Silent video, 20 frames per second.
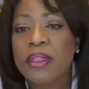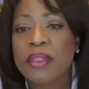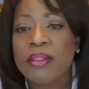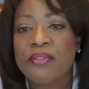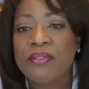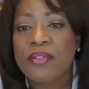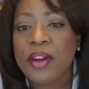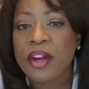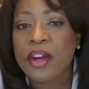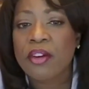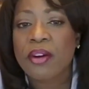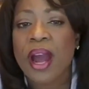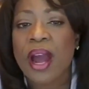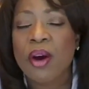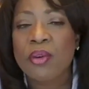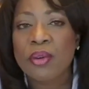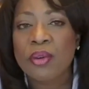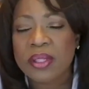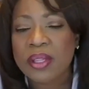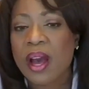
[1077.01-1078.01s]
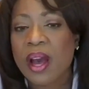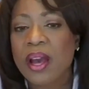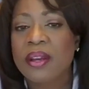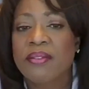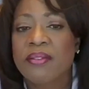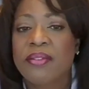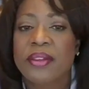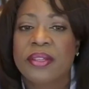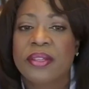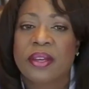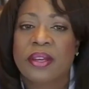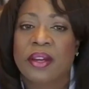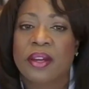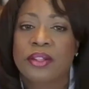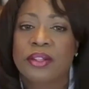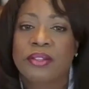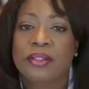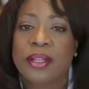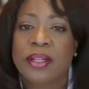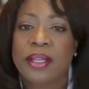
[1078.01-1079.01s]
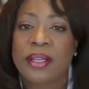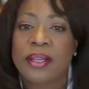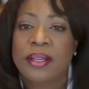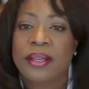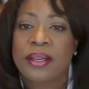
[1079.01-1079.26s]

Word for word: the finger outside of this country.